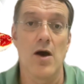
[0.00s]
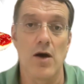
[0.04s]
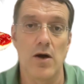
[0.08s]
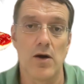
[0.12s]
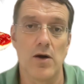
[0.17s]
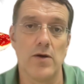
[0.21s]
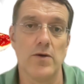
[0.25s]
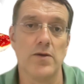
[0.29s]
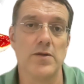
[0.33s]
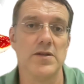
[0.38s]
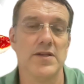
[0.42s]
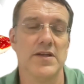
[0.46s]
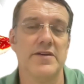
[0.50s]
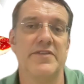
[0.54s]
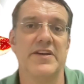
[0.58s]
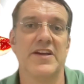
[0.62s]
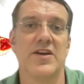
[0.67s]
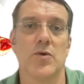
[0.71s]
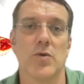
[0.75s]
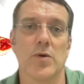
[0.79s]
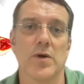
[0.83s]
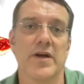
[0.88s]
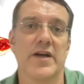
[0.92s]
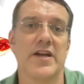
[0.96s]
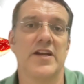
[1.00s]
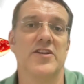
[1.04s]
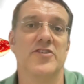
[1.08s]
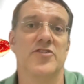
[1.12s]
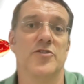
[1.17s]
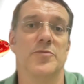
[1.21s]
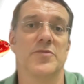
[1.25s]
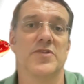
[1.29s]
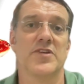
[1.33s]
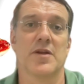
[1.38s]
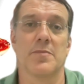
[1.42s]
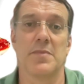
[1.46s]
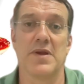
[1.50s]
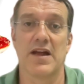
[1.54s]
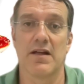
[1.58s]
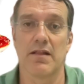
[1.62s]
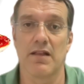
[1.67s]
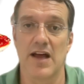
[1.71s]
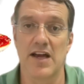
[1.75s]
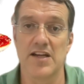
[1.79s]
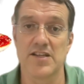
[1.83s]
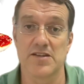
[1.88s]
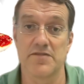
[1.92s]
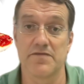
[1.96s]
All living organisms can be
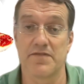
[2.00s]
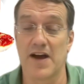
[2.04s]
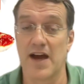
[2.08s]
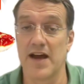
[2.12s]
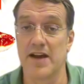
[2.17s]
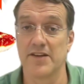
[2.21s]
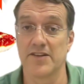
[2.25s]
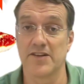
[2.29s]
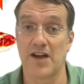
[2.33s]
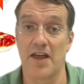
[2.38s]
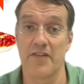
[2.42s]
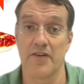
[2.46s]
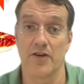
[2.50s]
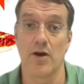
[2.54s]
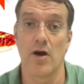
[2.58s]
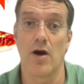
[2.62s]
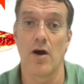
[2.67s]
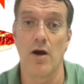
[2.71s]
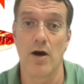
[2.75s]
classified as either